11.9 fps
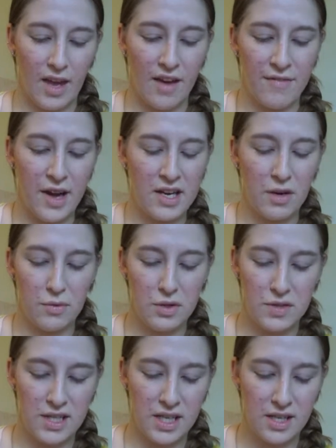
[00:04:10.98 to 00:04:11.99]
find a
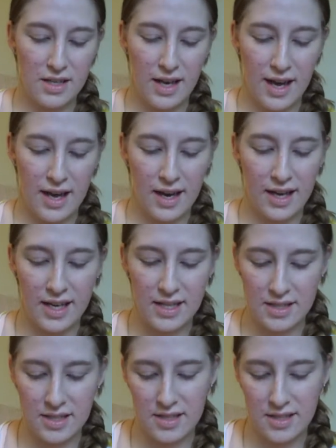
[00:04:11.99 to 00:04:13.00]
routine and I
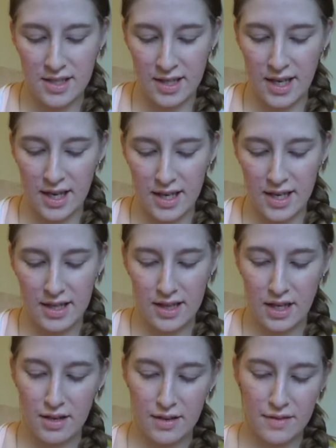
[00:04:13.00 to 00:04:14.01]
get stuck in it.
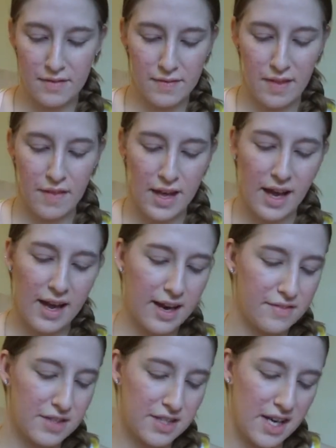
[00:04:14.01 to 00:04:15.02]
The thing I'd
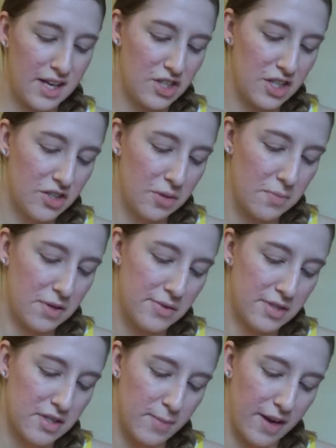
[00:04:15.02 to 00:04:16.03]
have to say I change up
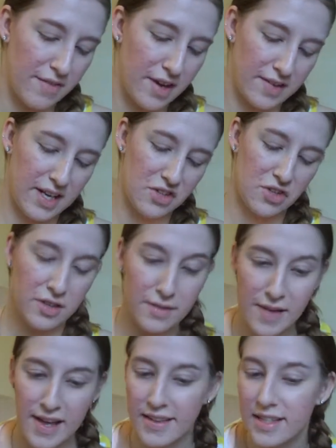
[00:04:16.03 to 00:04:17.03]
most is my
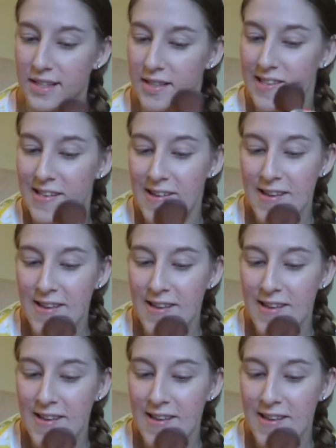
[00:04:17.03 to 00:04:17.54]
foundation, and that's